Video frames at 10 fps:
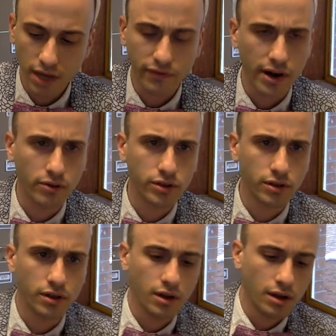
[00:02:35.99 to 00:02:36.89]
an hour is
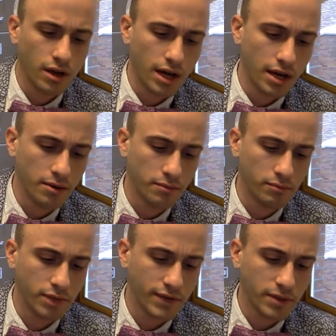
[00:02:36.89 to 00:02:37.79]
good,
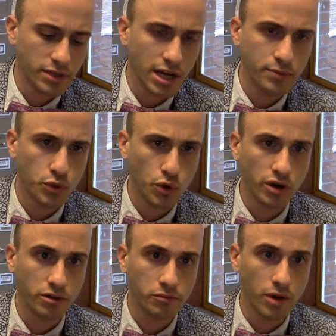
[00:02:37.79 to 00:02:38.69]
give them time to
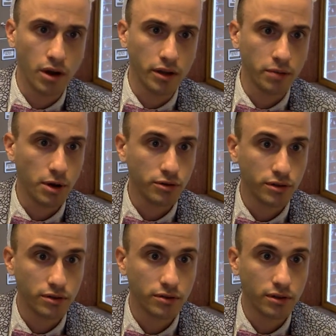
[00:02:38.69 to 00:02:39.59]
work on their
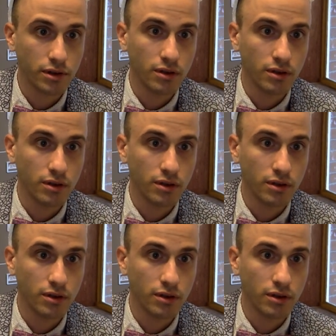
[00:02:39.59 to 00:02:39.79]
posters.